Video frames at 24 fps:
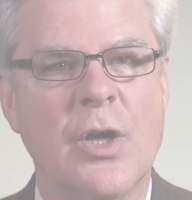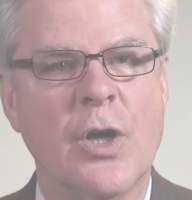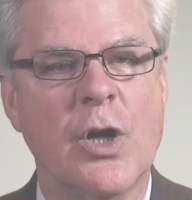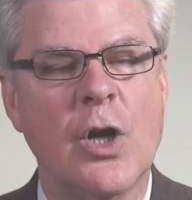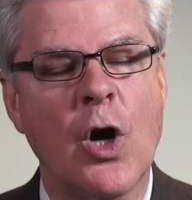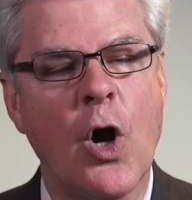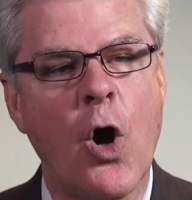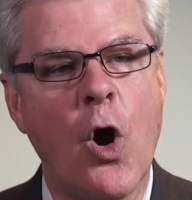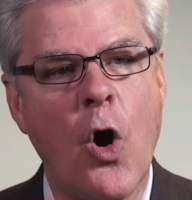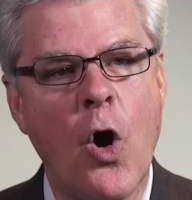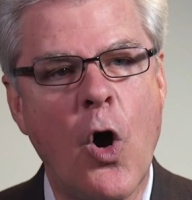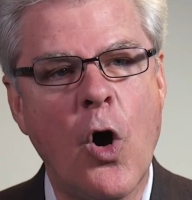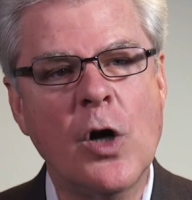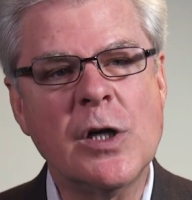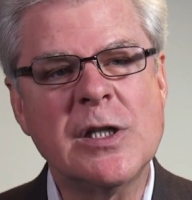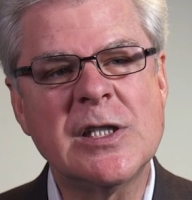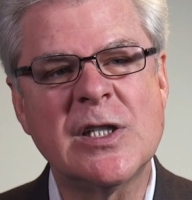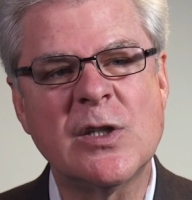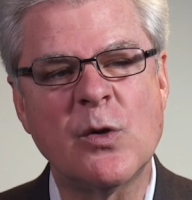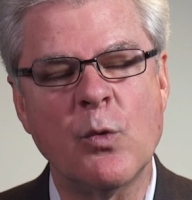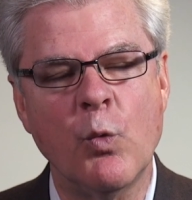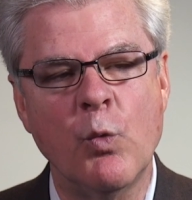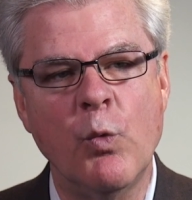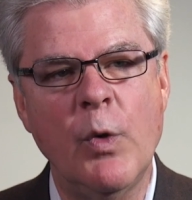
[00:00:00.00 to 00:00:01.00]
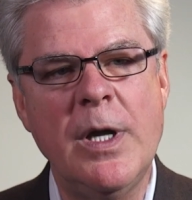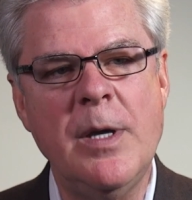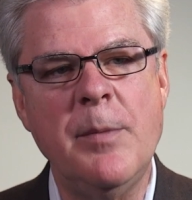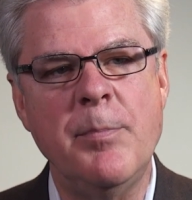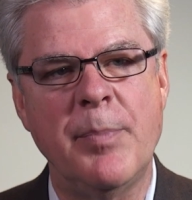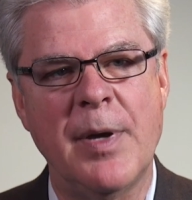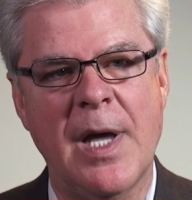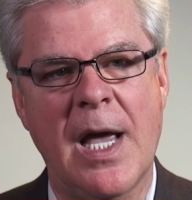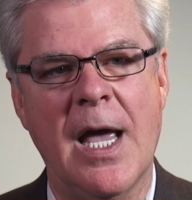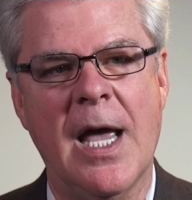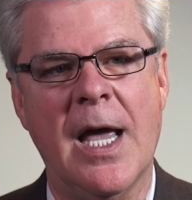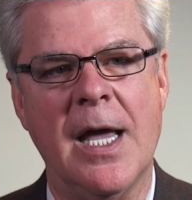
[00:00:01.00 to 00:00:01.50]
The cost we
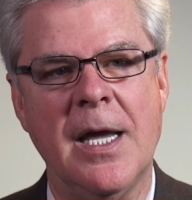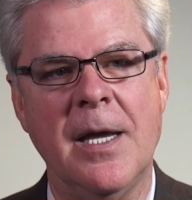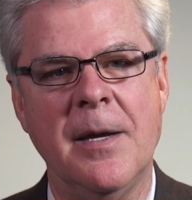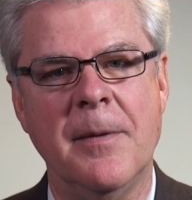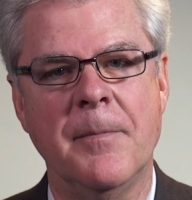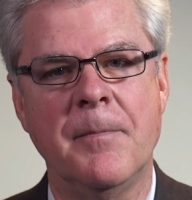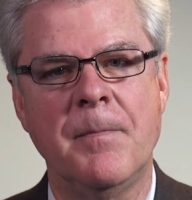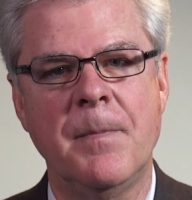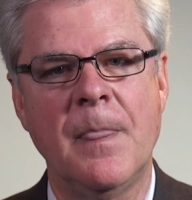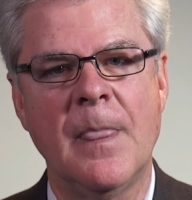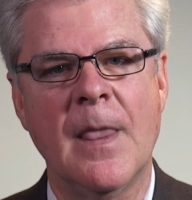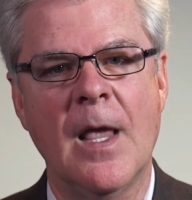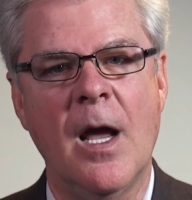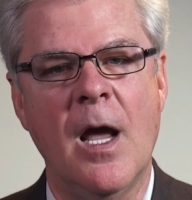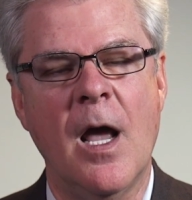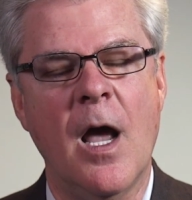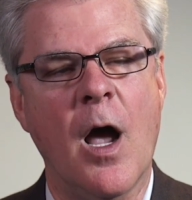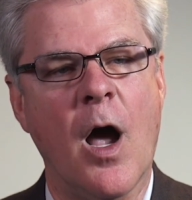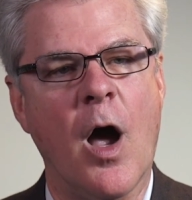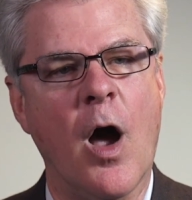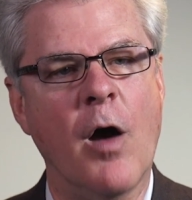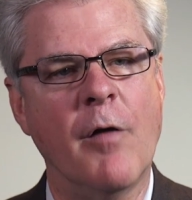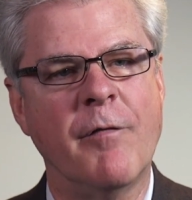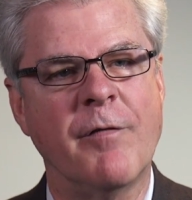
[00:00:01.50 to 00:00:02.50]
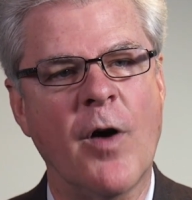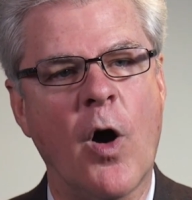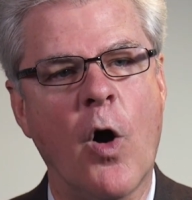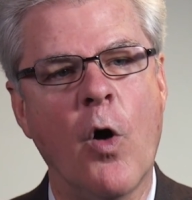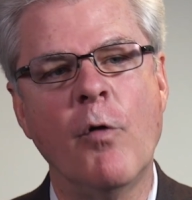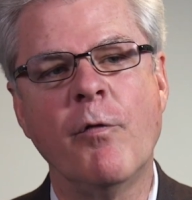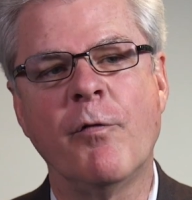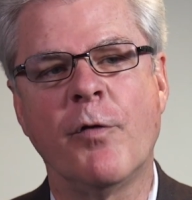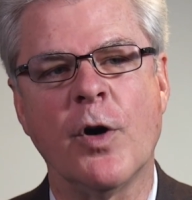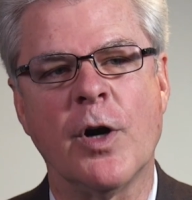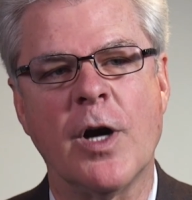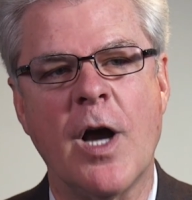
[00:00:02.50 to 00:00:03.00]
pay of
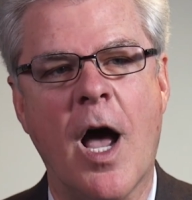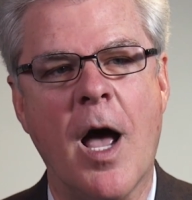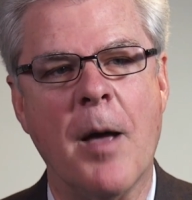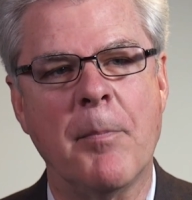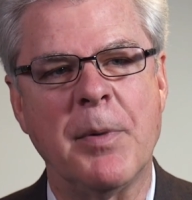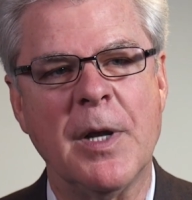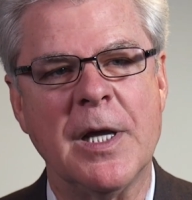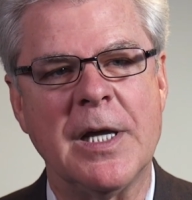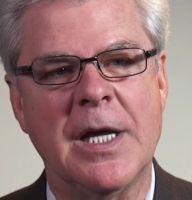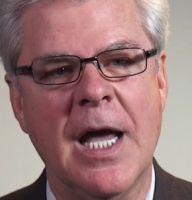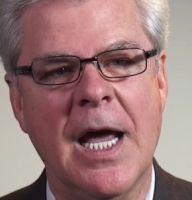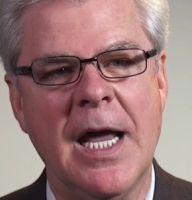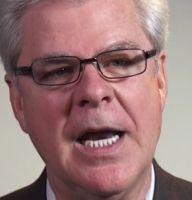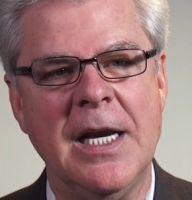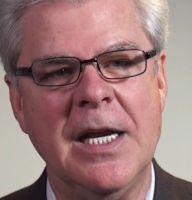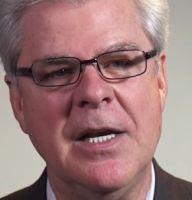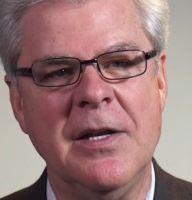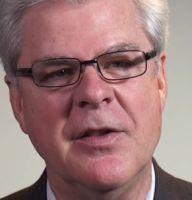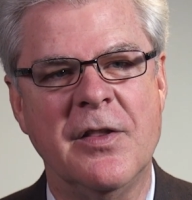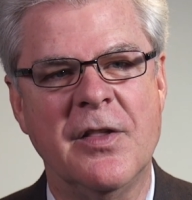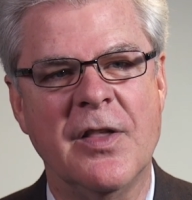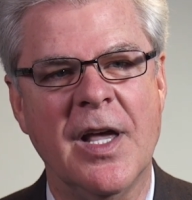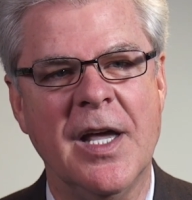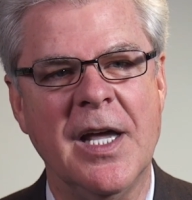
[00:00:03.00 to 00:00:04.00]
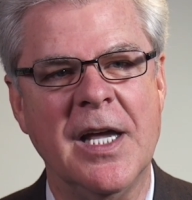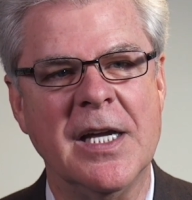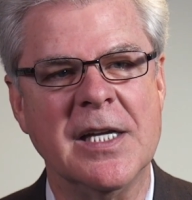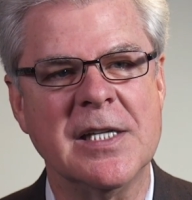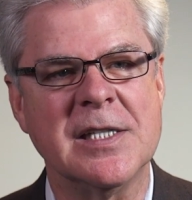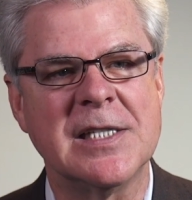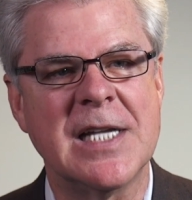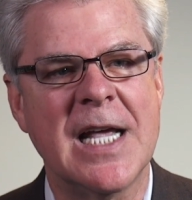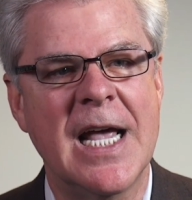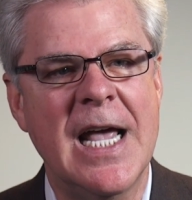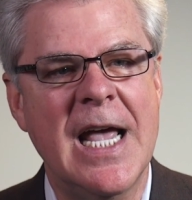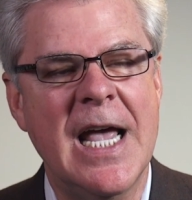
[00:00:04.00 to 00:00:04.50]
overcomplicating
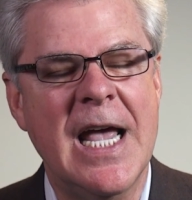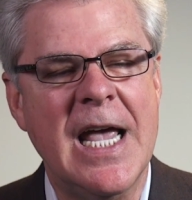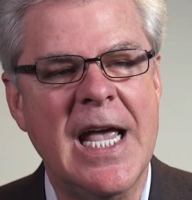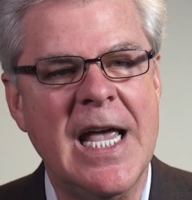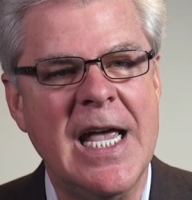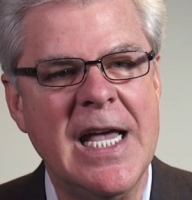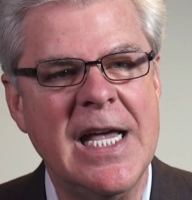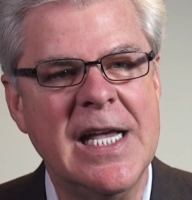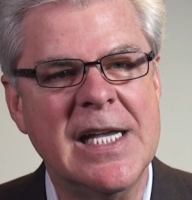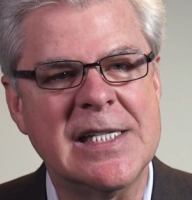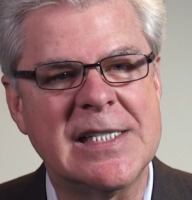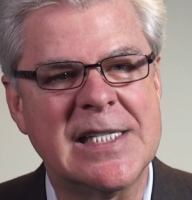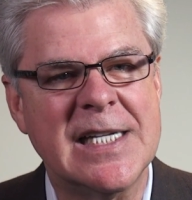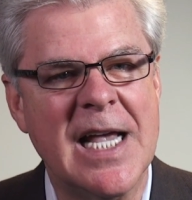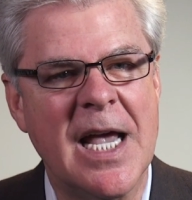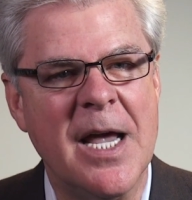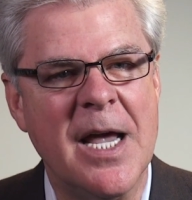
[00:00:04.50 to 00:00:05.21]
things is